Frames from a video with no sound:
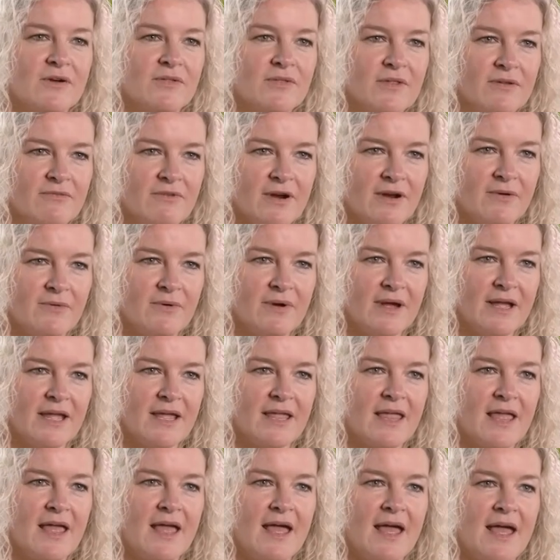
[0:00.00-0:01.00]
on the
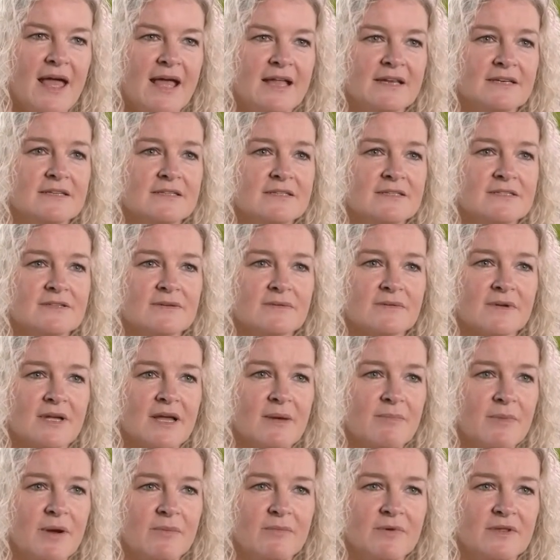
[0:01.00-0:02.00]
runway and
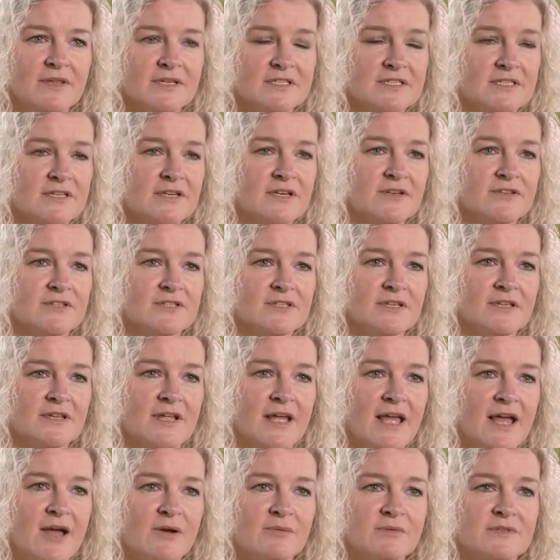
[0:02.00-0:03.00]
come up with a solution
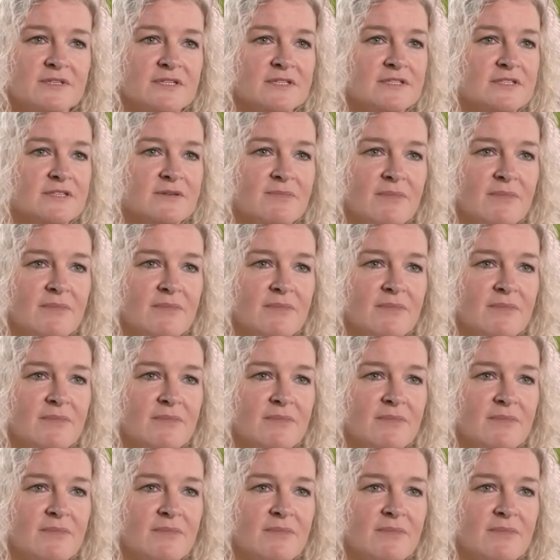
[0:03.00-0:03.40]
that helps us to